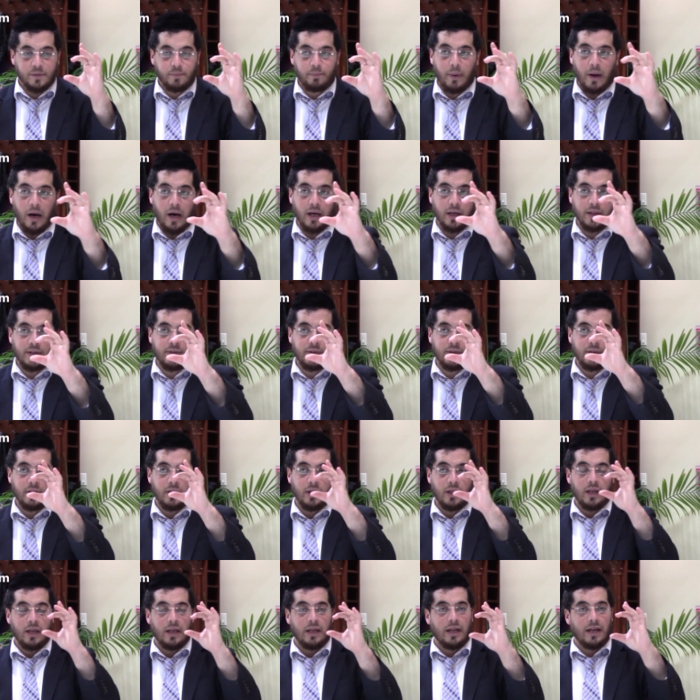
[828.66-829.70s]
part.
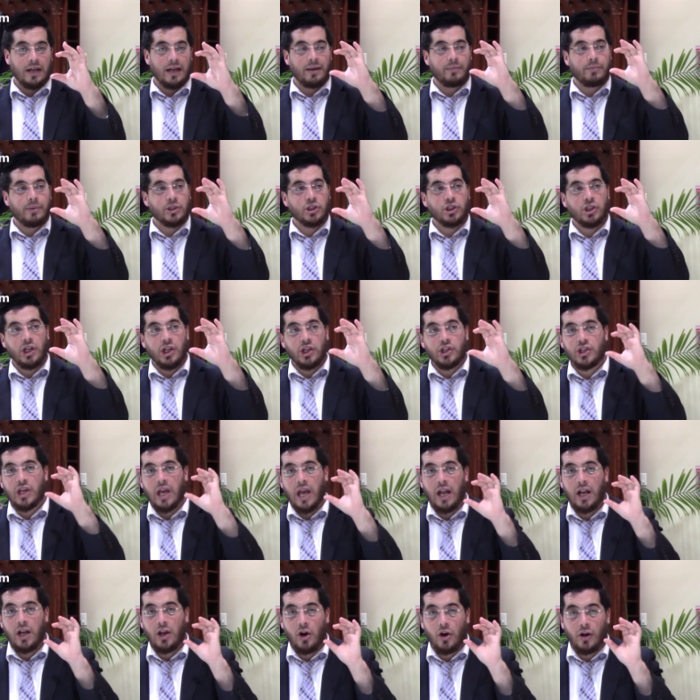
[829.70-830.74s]
Bashlish
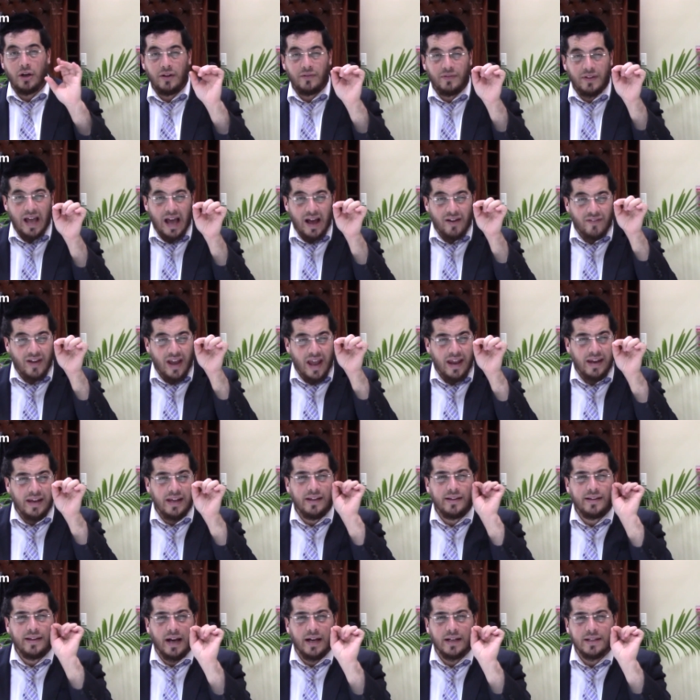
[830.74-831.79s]
ha'elyon, if they have any
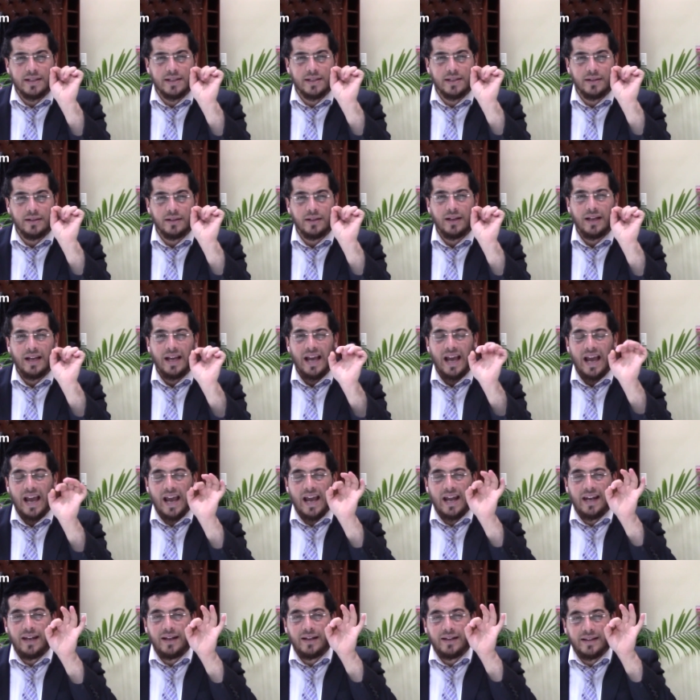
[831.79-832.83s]
dots,
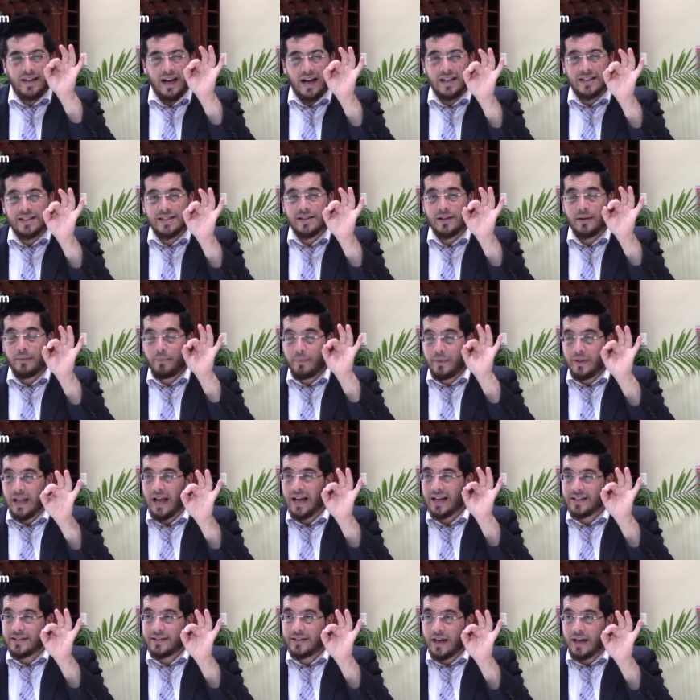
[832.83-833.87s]

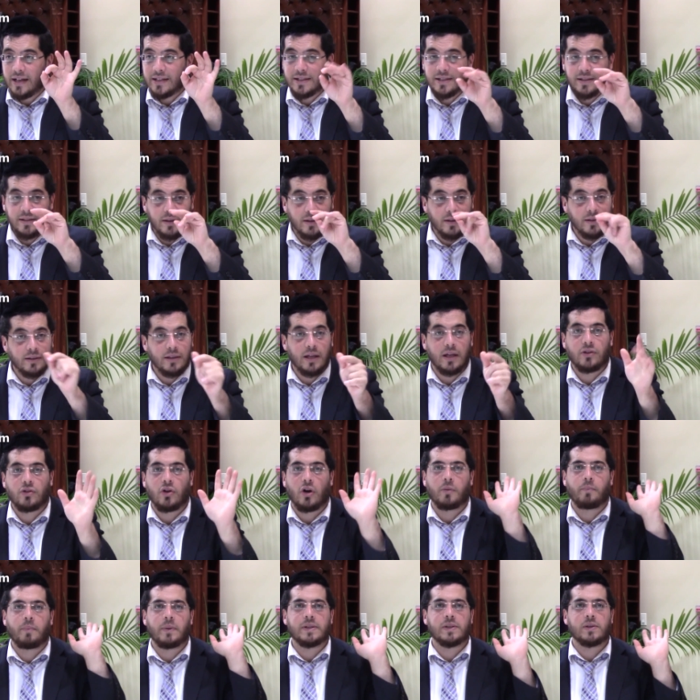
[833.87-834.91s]
black dots, the
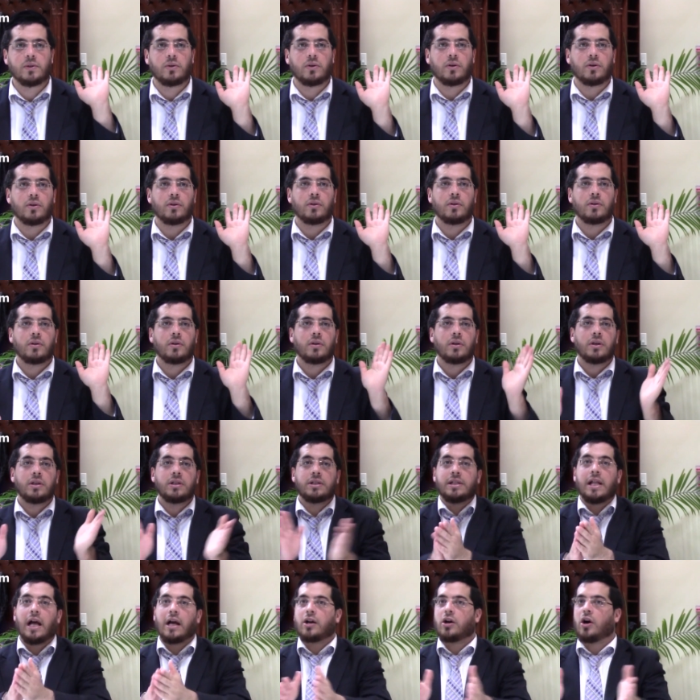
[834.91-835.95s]
etrog pasul.
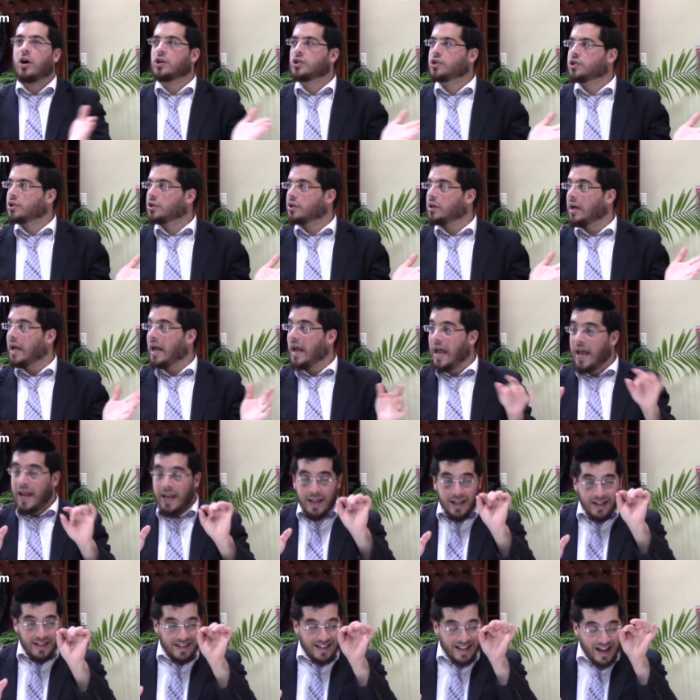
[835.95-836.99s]
It's not kosher.
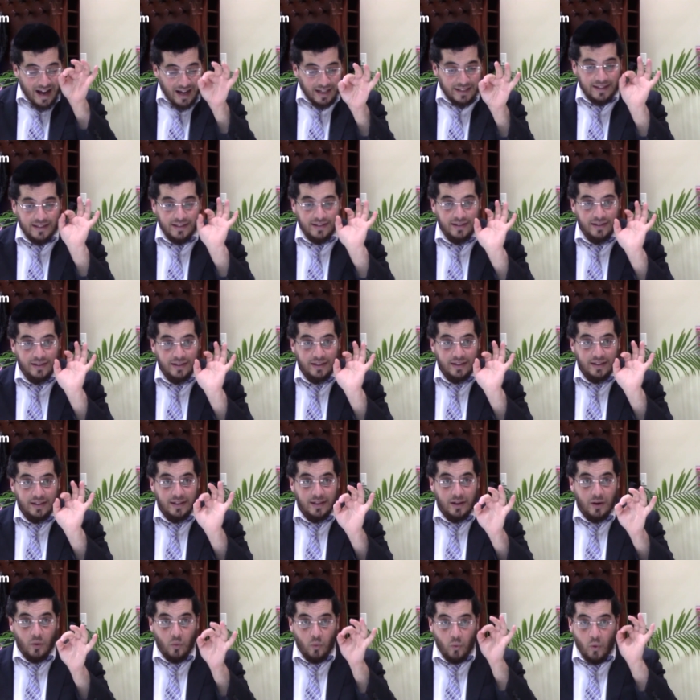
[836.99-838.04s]
Any dot,
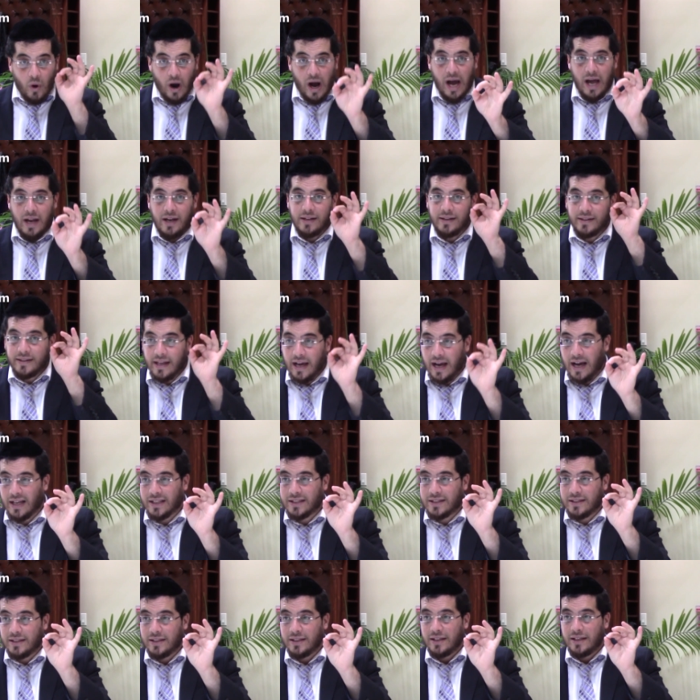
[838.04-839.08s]
one
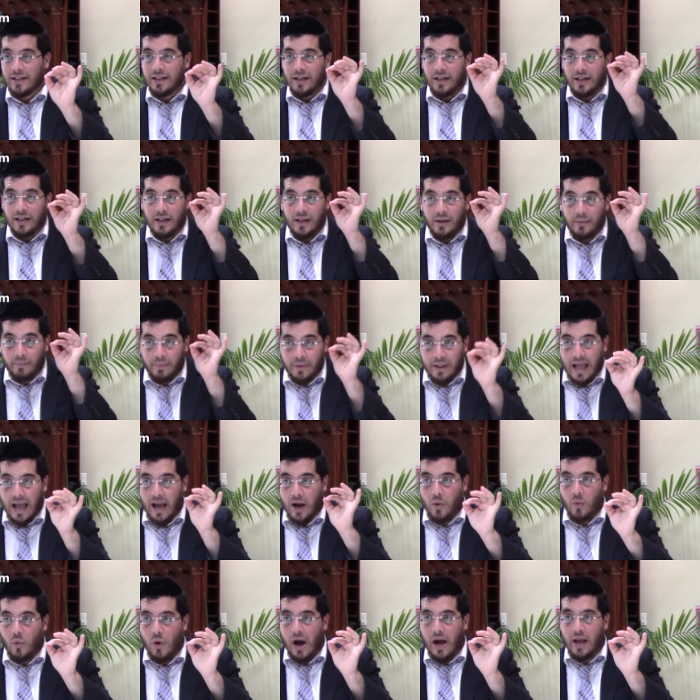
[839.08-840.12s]
dot,
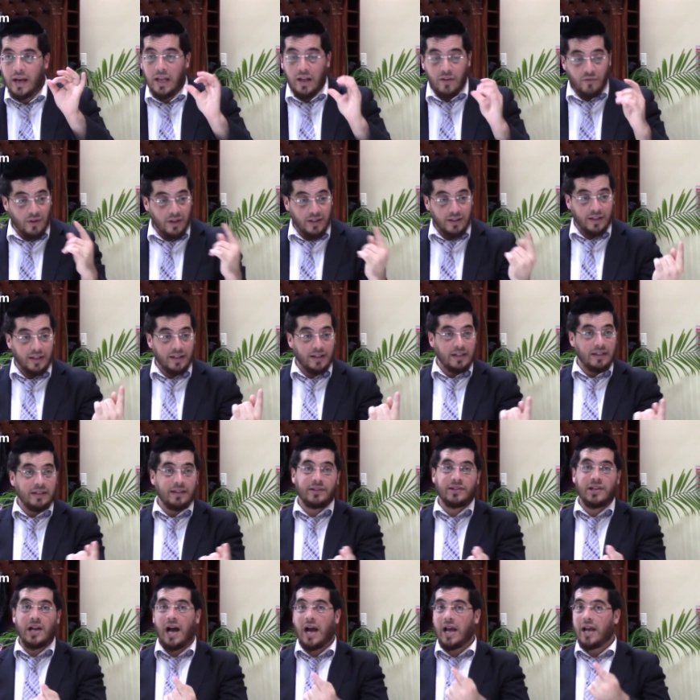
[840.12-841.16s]
black one, even the
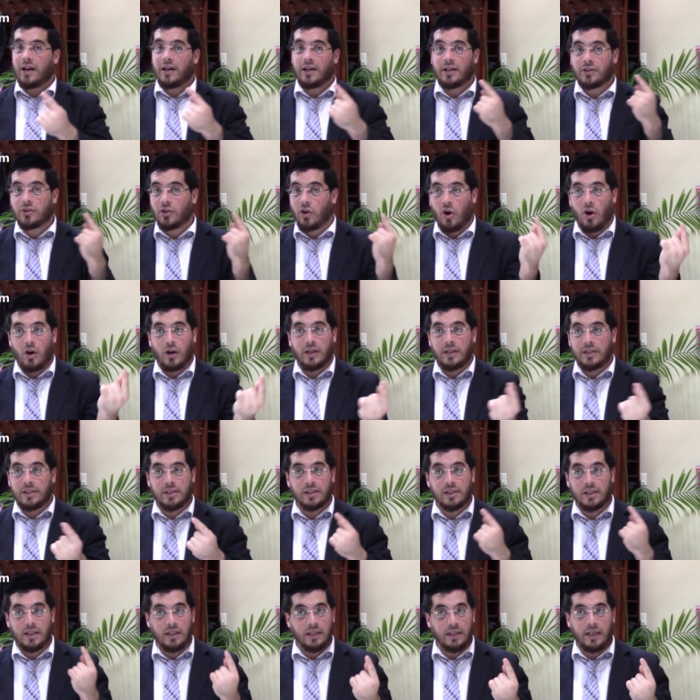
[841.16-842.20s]
entire etrog
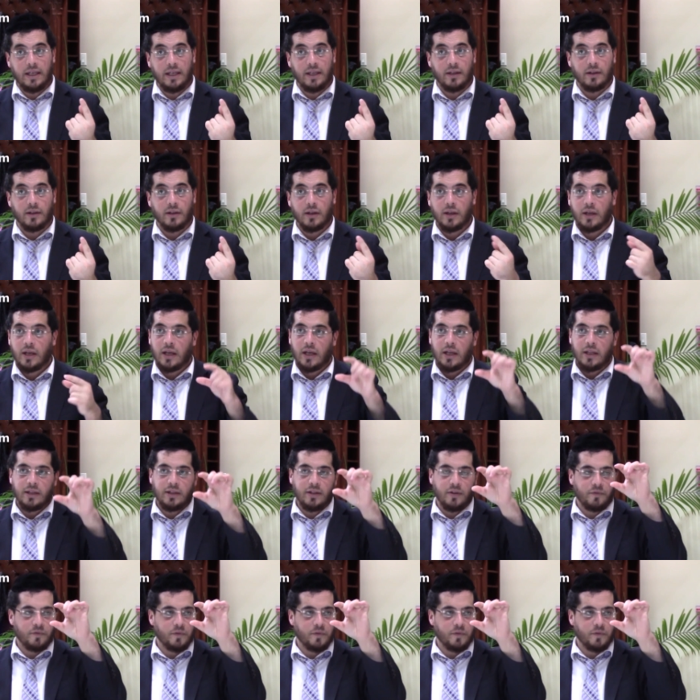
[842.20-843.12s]
is clean. The